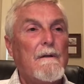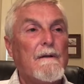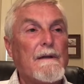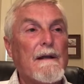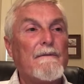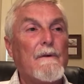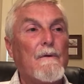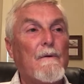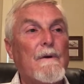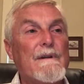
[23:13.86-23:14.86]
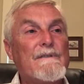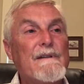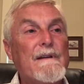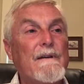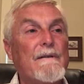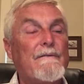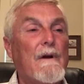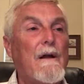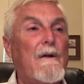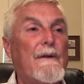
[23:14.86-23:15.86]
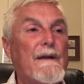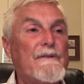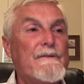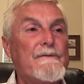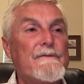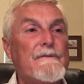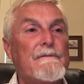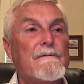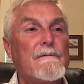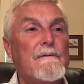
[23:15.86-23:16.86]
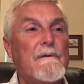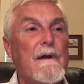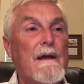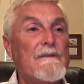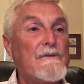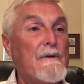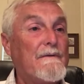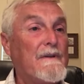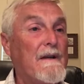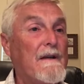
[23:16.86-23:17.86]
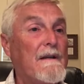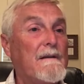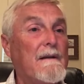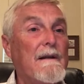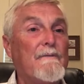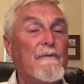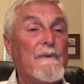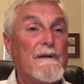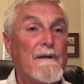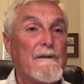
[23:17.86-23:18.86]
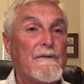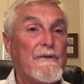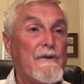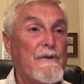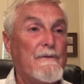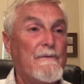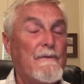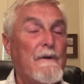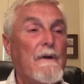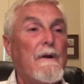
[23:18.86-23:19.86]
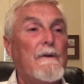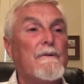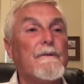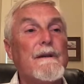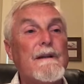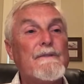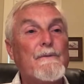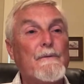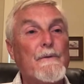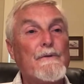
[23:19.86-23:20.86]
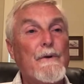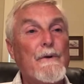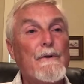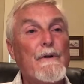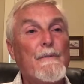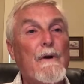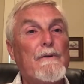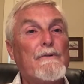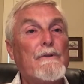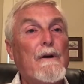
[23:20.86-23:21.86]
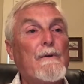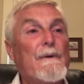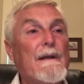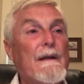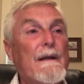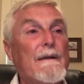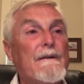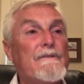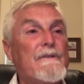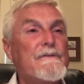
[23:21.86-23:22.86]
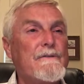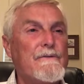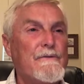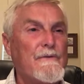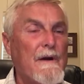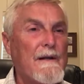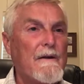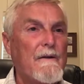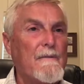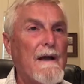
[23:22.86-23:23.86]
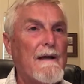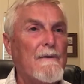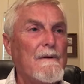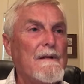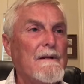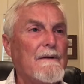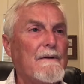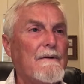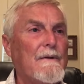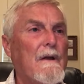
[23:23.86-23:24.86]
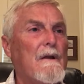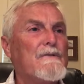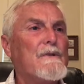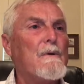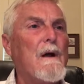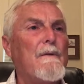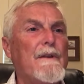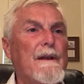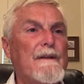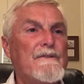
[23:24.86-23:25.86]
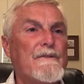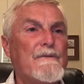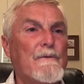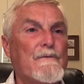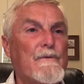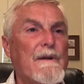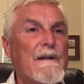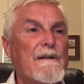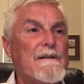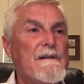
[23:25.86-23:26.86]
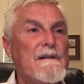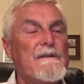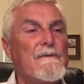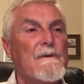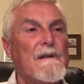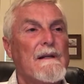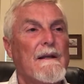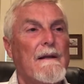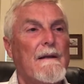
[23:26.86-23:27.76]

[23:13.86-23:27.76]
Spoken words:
The day of the Lord is near for all nations. As you have done, it will be done to you. Your deeds will return upon your own head, just as you drank on my holy hill, so all the nations will drink continually.